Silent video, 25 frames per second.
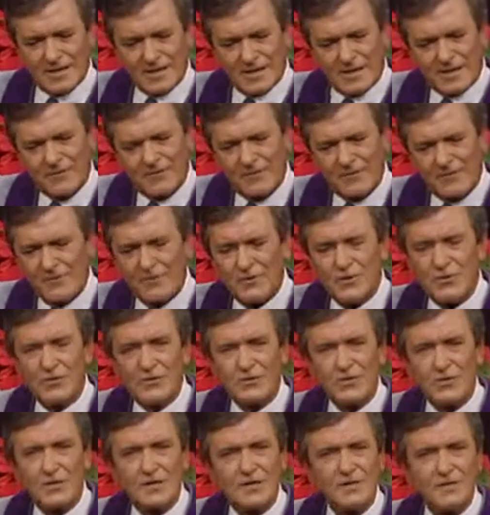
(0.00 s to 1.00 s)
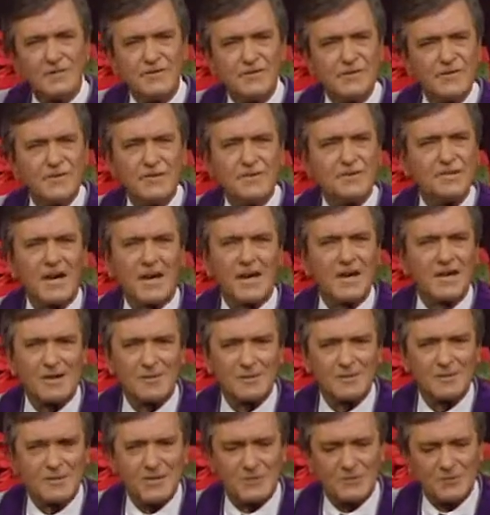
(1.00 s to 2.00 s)
confusion of
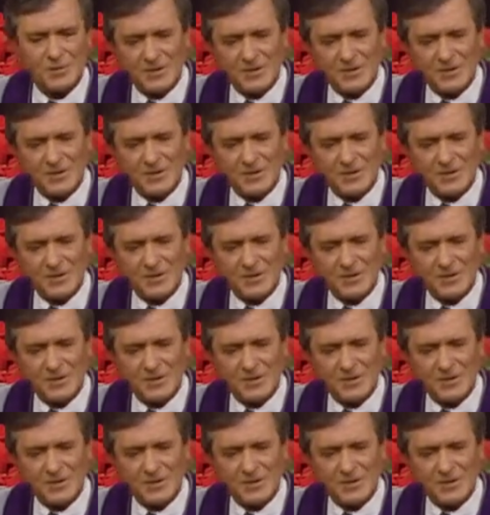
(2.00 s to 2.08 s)
entitlement.